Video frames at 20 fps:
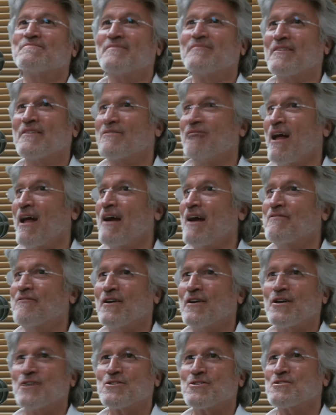they fly
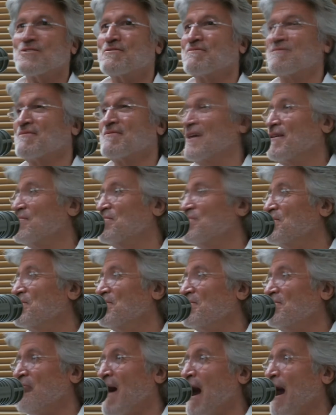fished, they
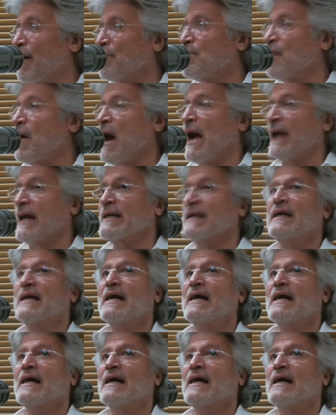mountain biked.